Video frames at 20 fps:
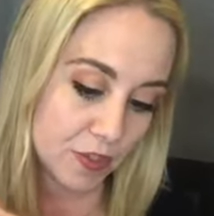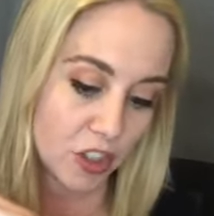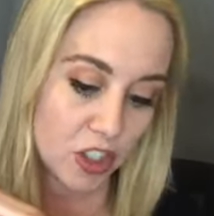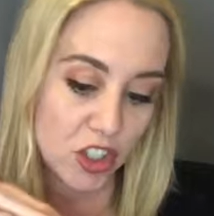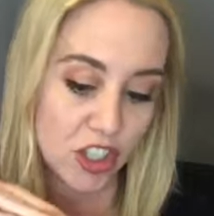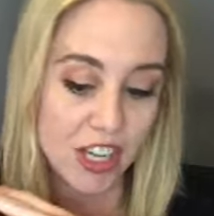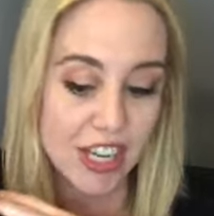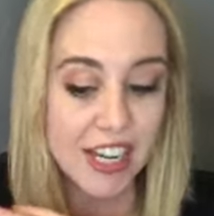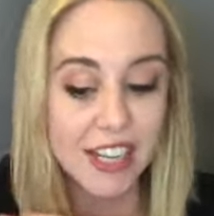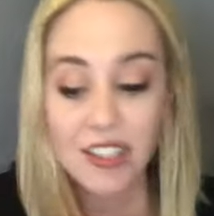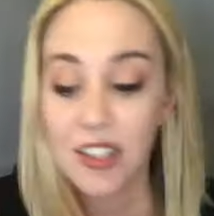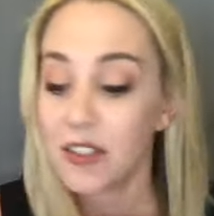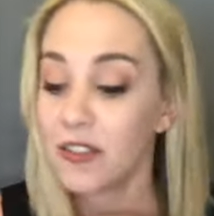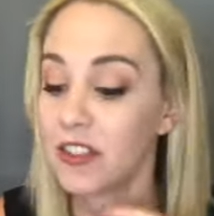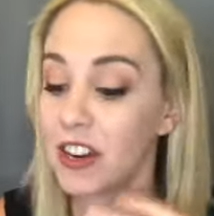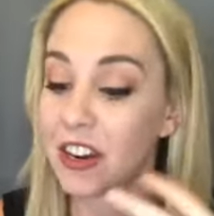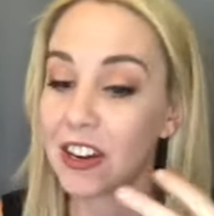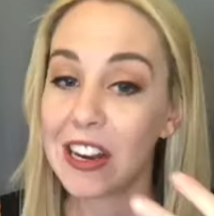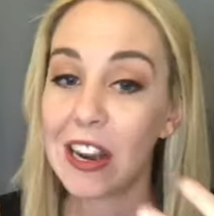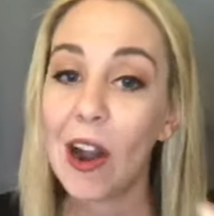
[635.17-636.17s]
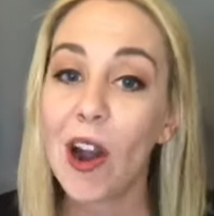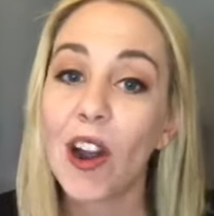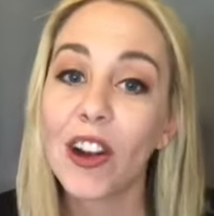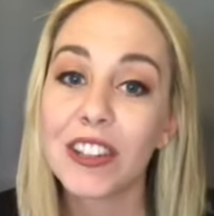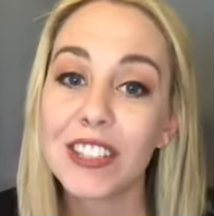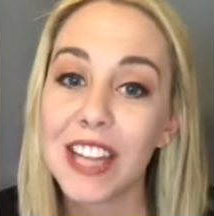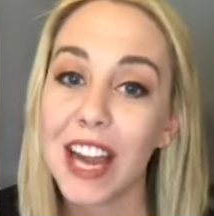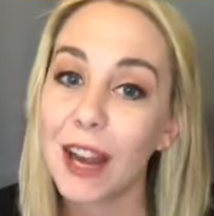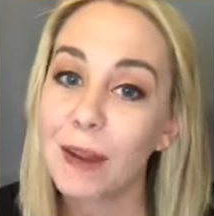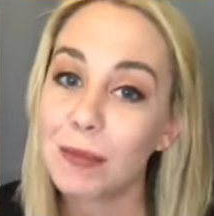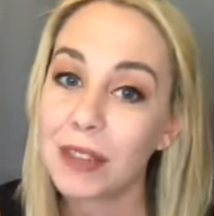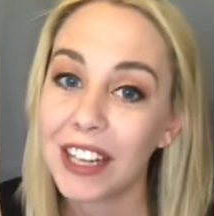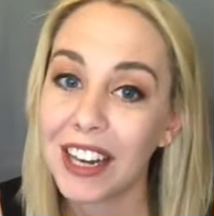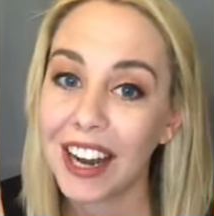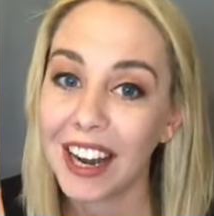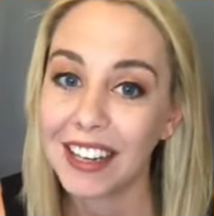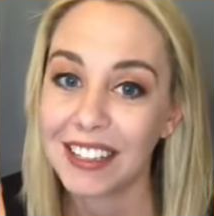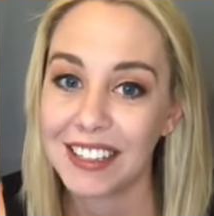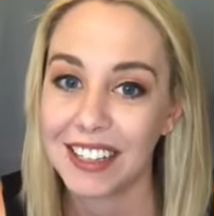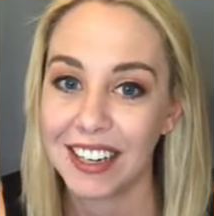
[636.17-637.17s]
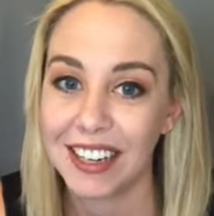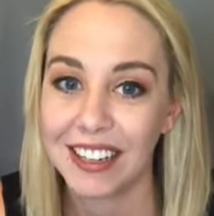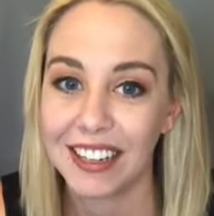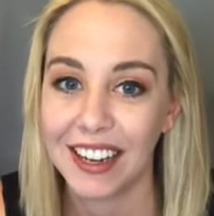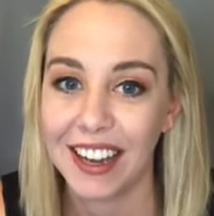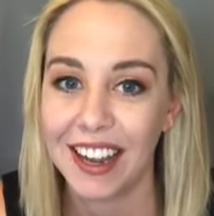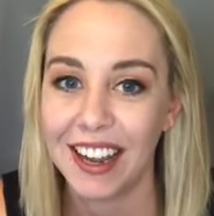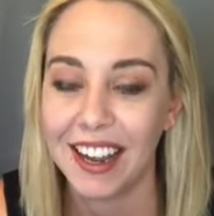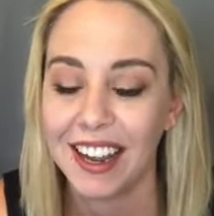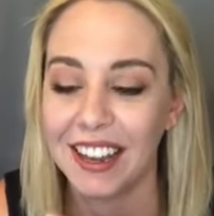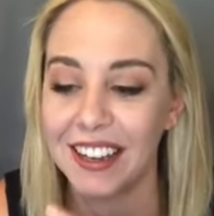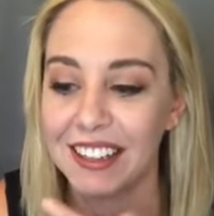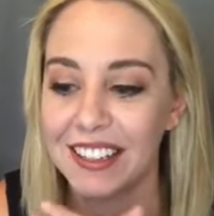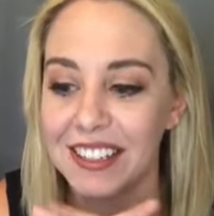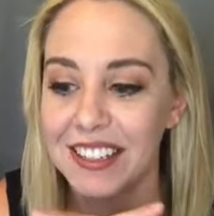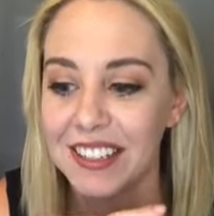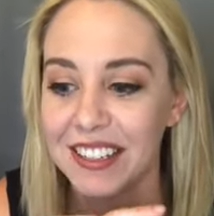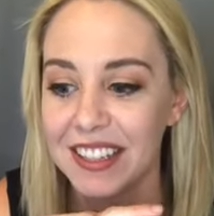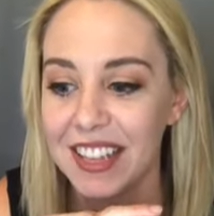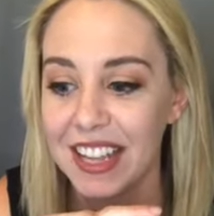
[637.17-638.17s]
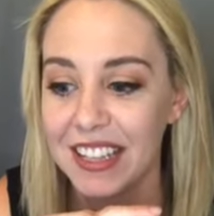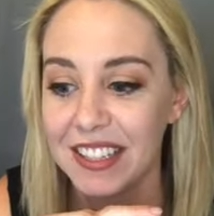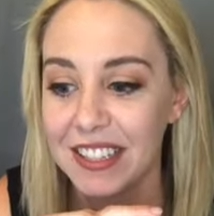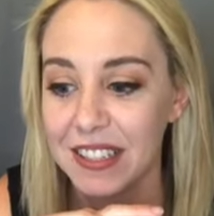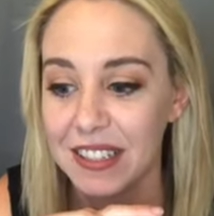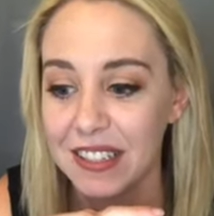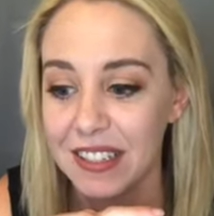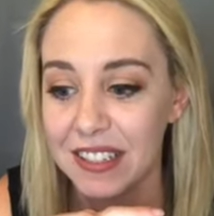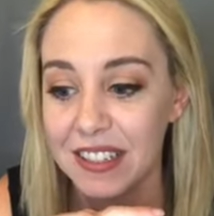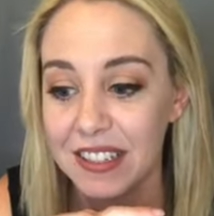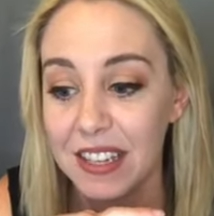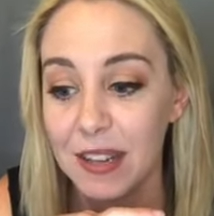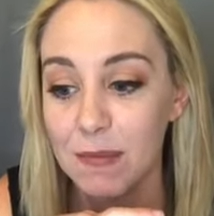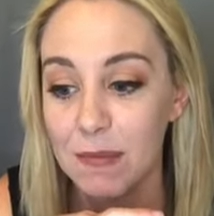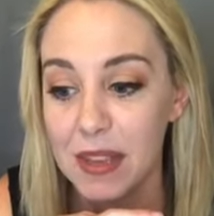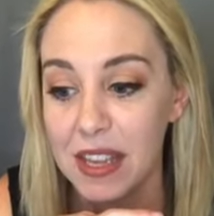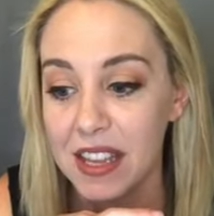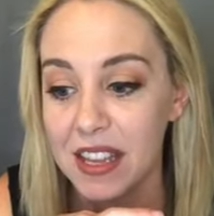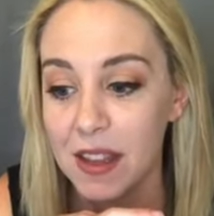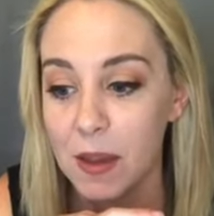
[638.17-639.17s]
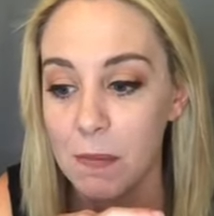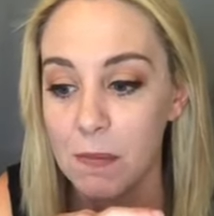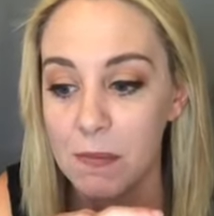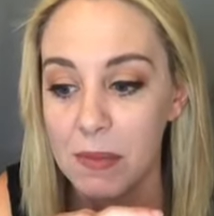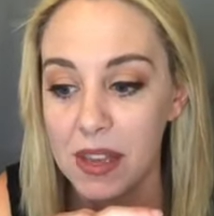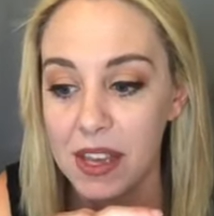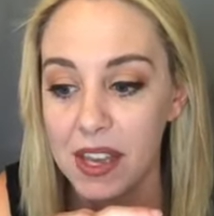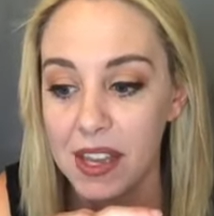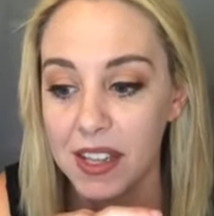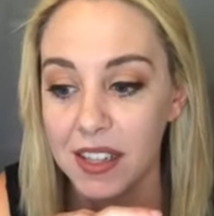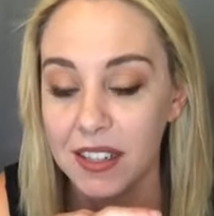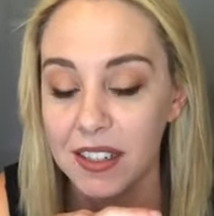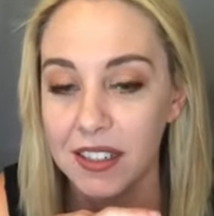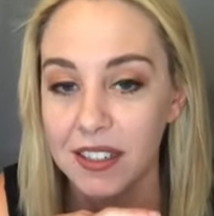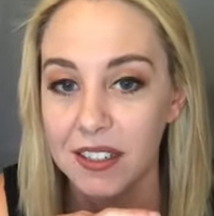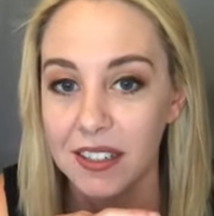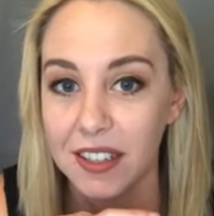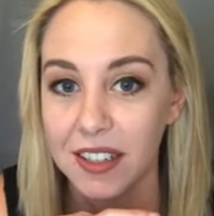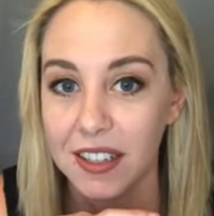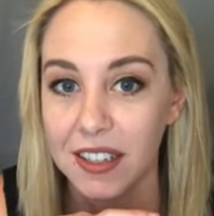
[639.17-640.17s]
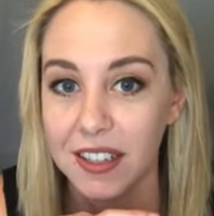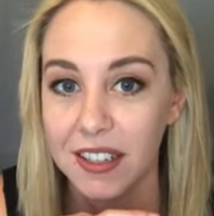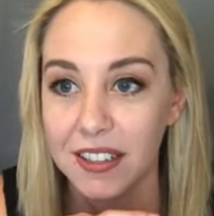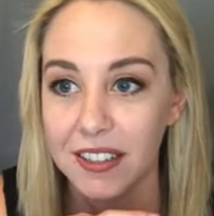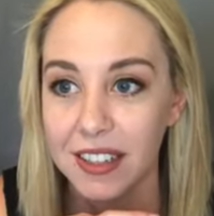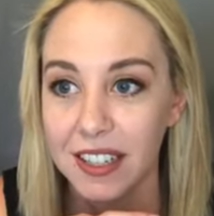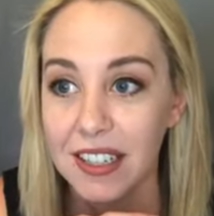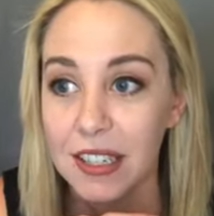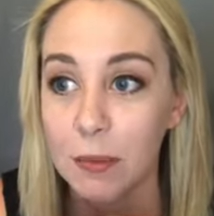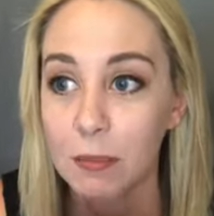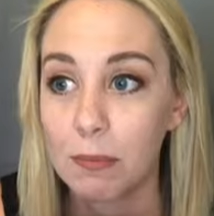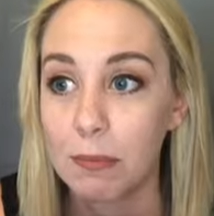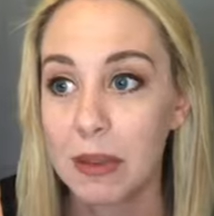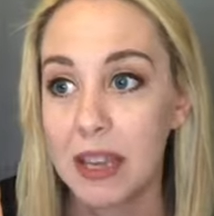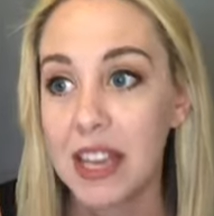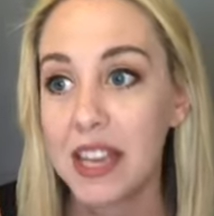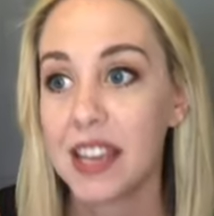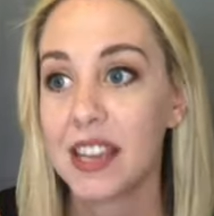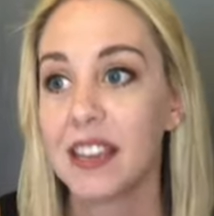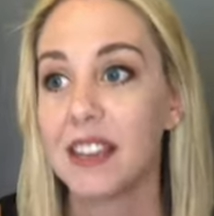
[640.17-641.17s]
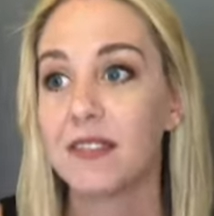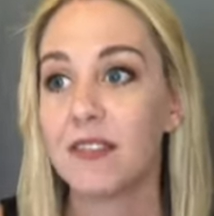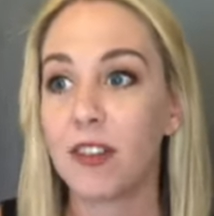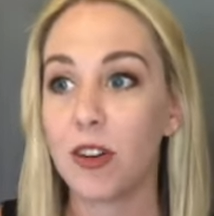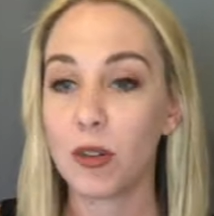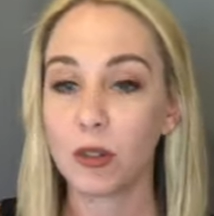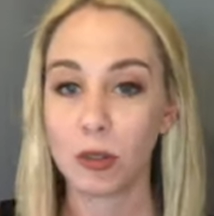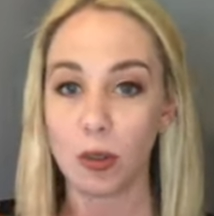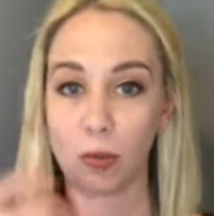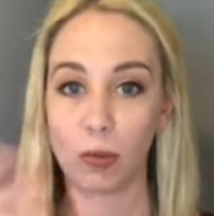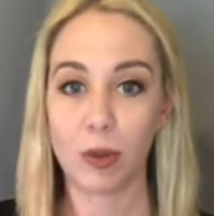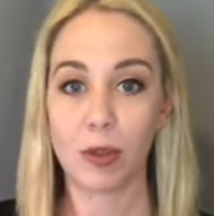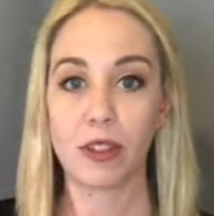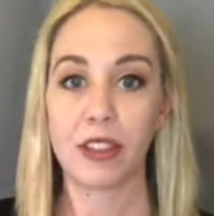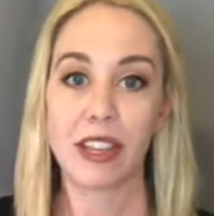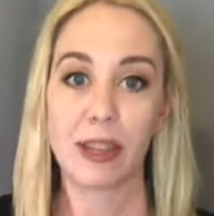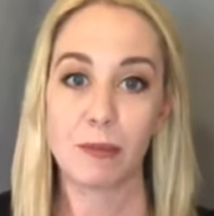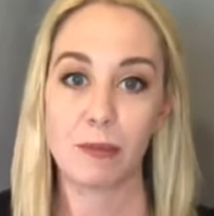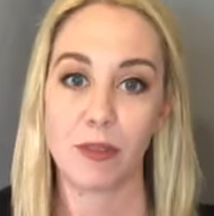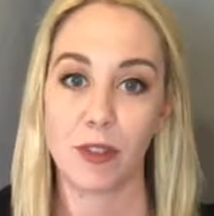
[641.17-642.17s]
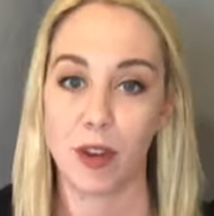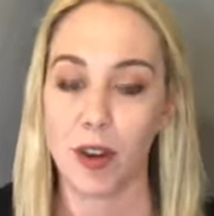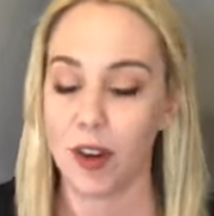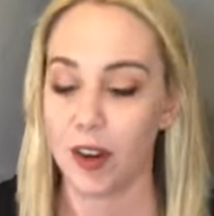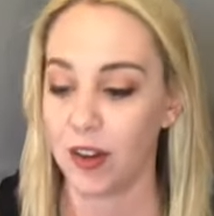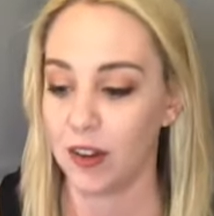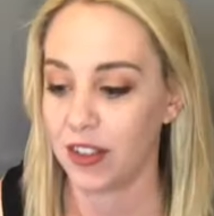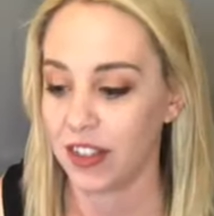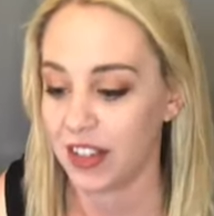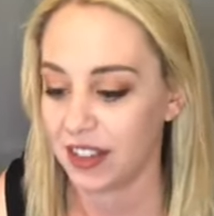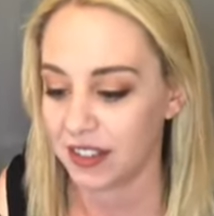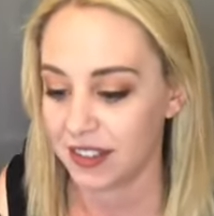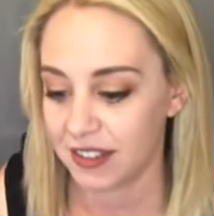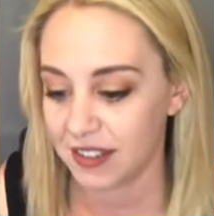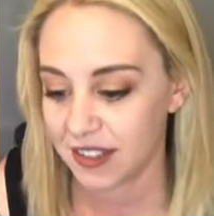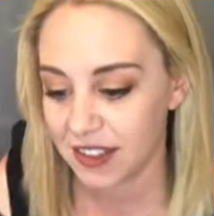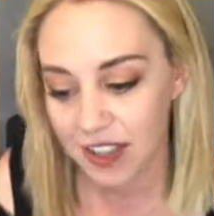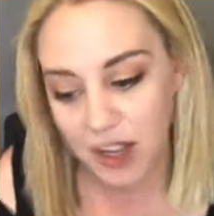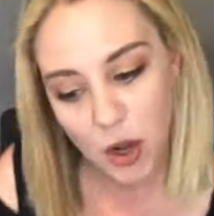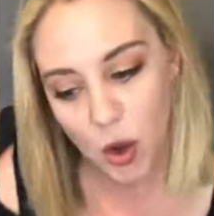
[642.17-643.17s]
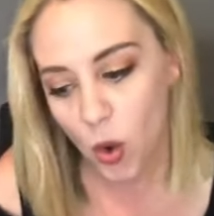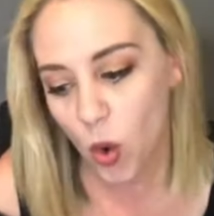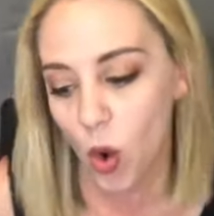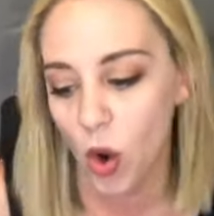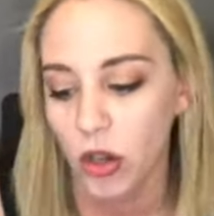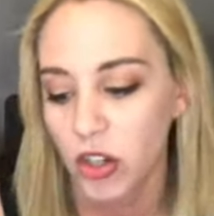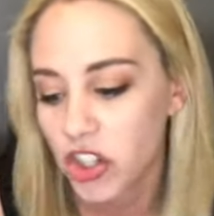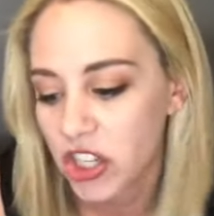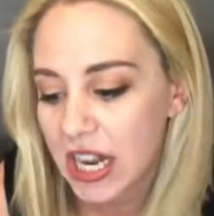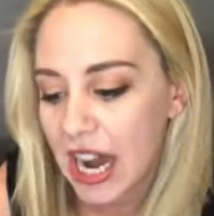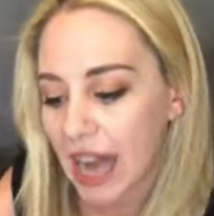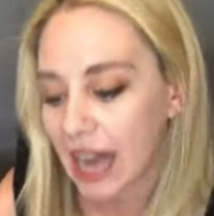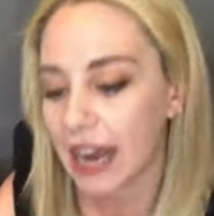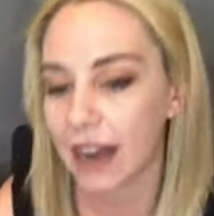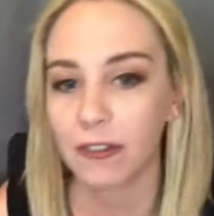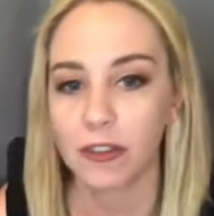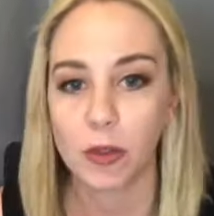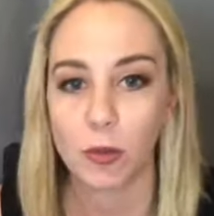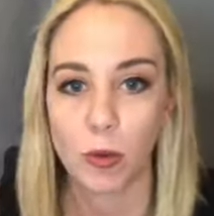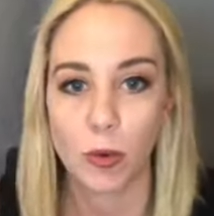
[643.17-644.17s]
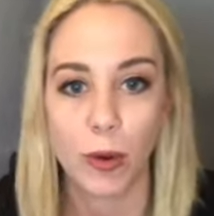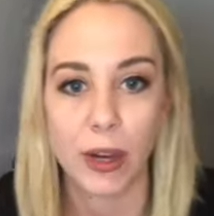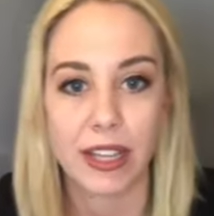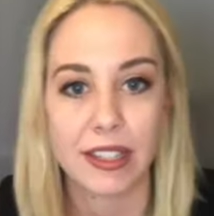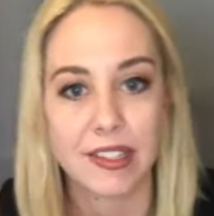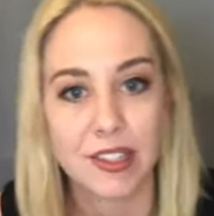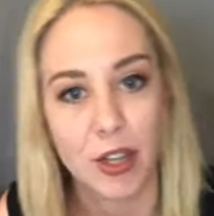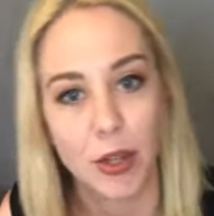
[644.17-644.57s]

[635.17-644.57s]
she is a very hard time connecting, and that's to me a big that's a big vulnerable leap for her that whoo she's not comfortable with.